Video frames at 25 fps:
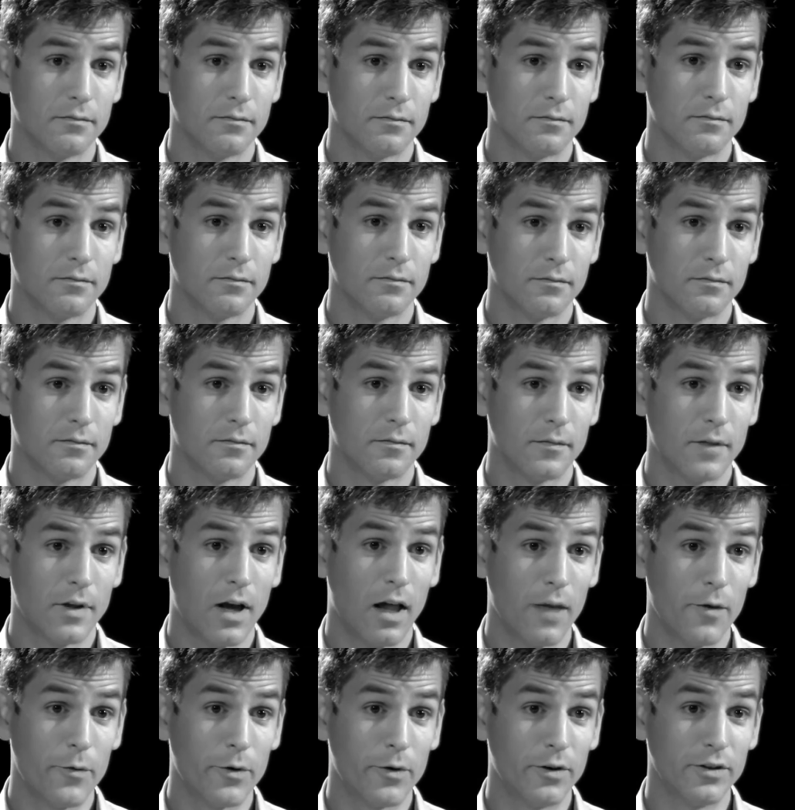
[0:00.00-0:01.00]
I
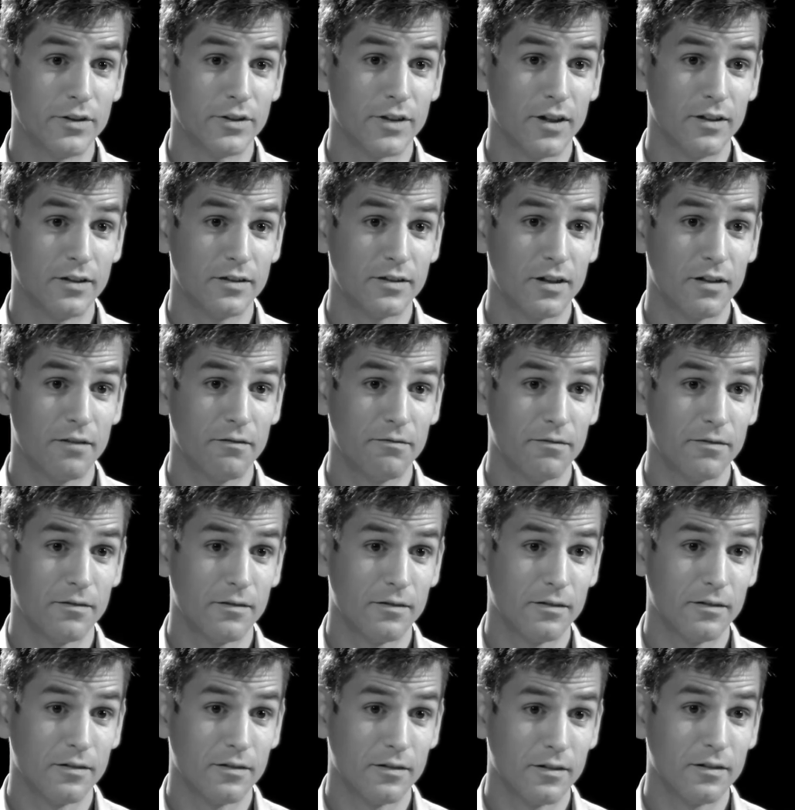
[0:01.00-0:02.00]
think you've basically written,